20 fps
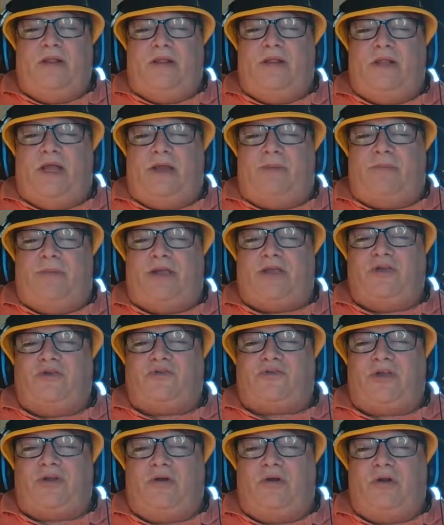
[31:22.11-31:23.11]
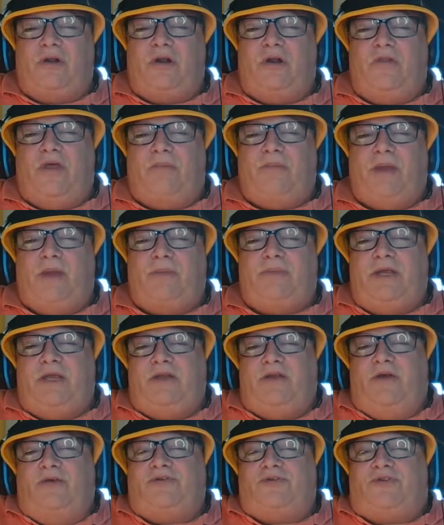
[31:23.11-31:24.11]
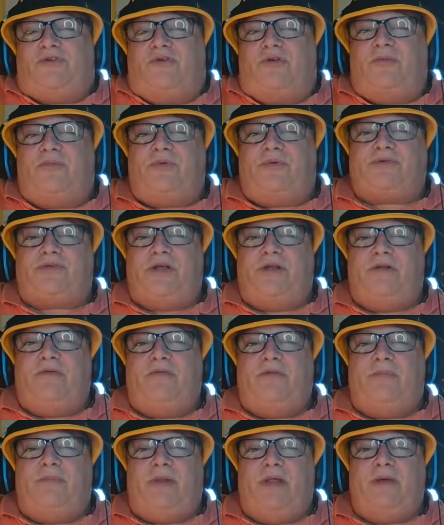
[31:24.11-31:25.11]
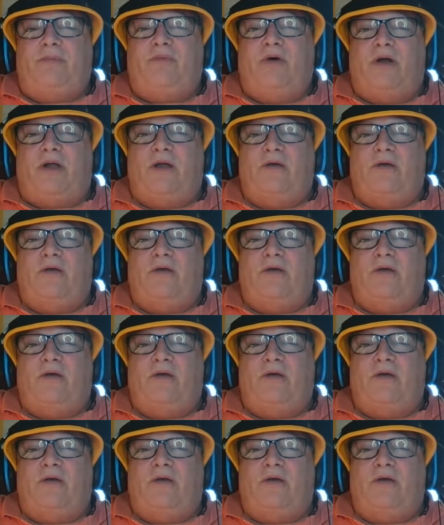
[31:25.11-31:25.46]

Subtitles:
Like Mike, you said earlier that maybe he knows 30% of the playbook.